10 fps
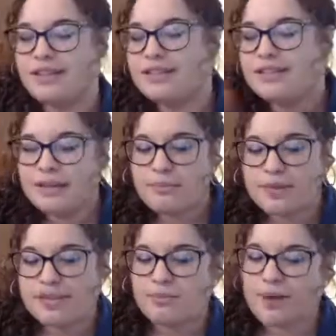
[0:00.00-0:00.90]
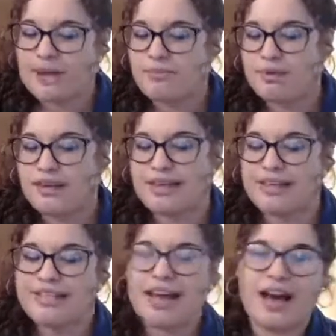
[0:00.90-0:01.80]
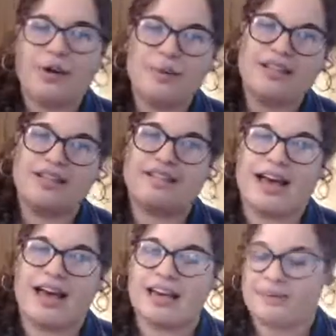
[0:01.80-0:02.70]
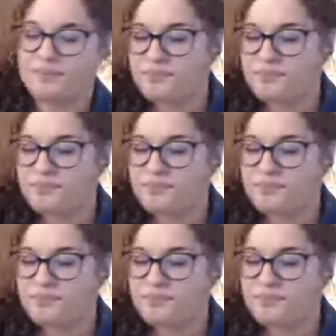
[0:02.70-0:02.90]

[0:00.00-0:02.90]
Simplest way to put it, it's how we decide